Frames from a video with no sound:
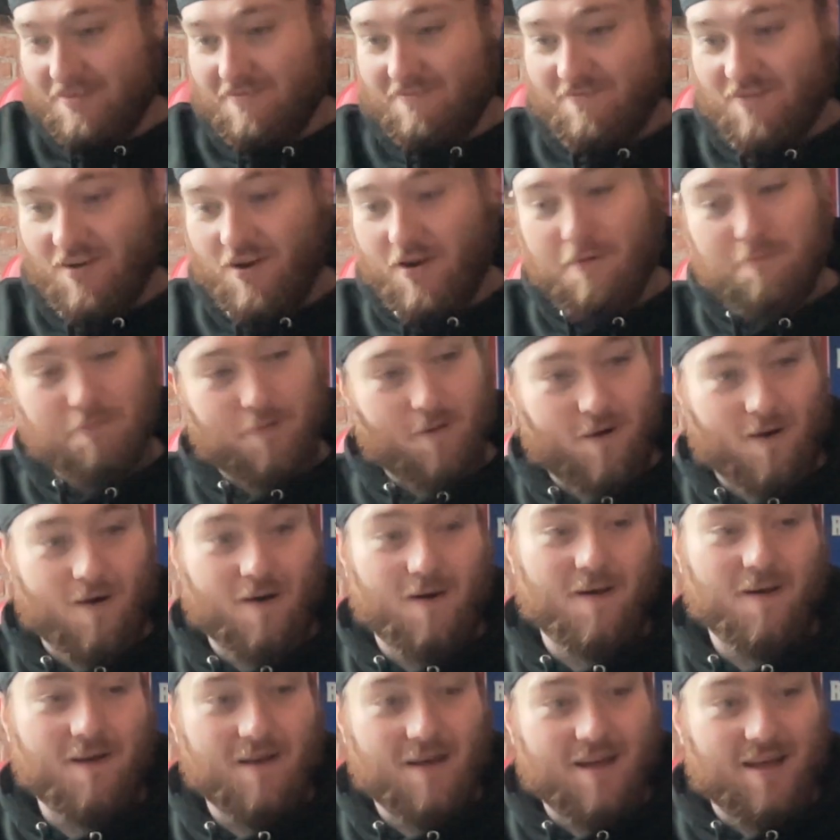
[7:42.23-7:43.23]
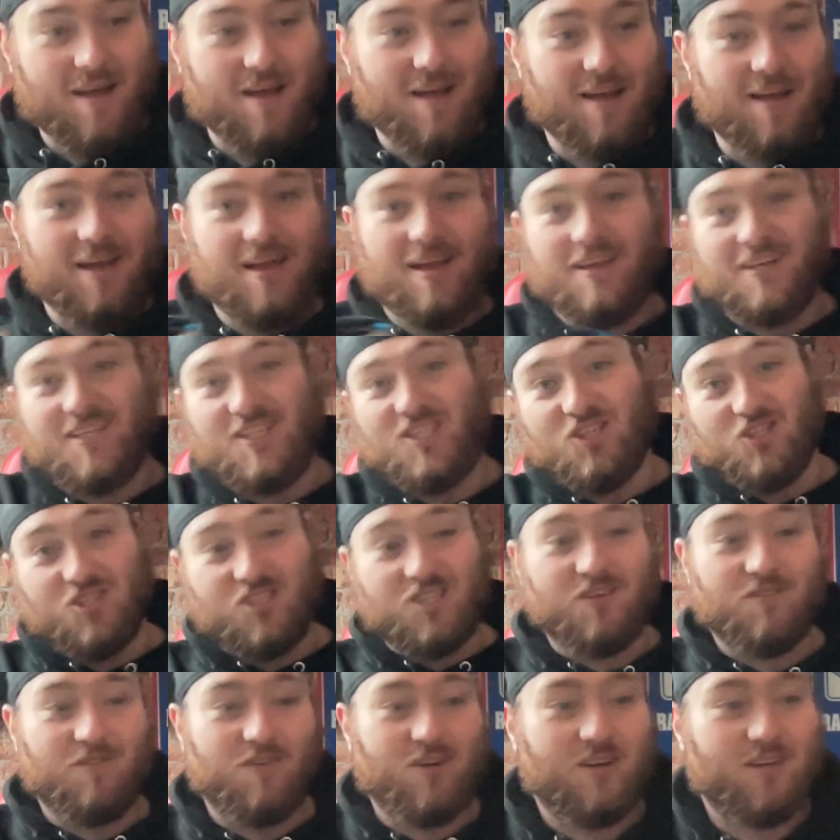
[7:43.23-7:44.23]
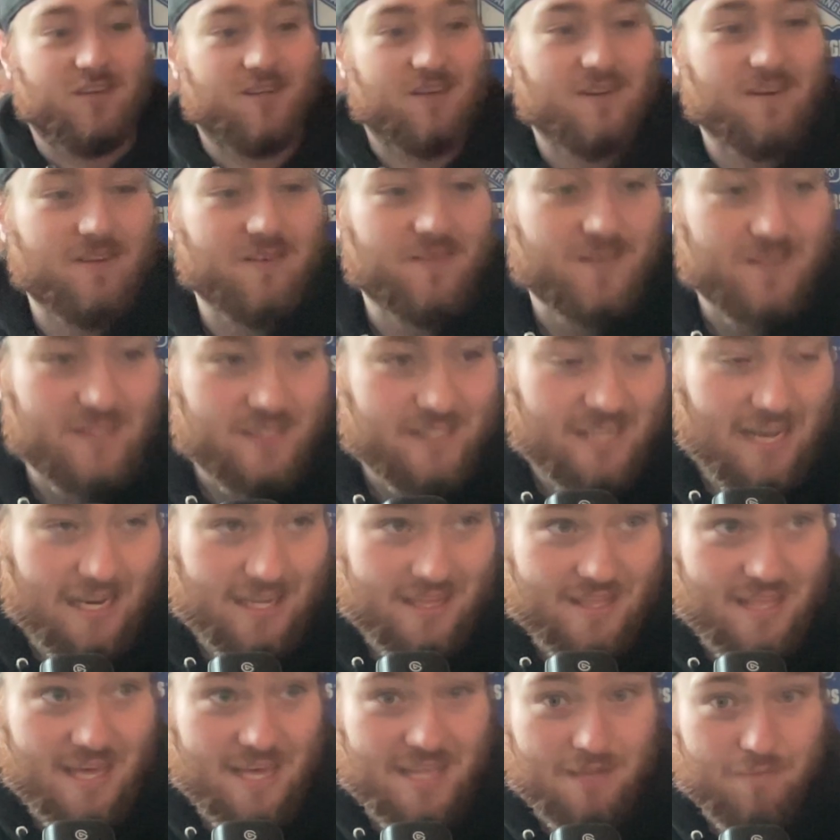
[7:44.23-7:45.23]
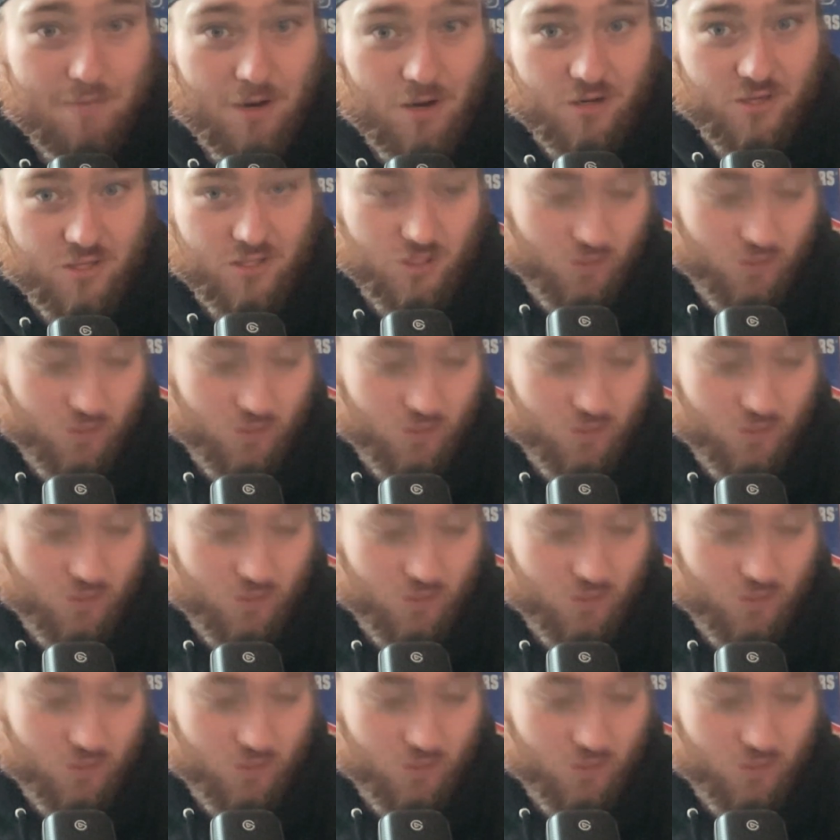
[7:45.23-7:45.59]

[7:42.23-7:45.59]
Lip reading: Very poor. Dusty Rhodes, his dad there, the American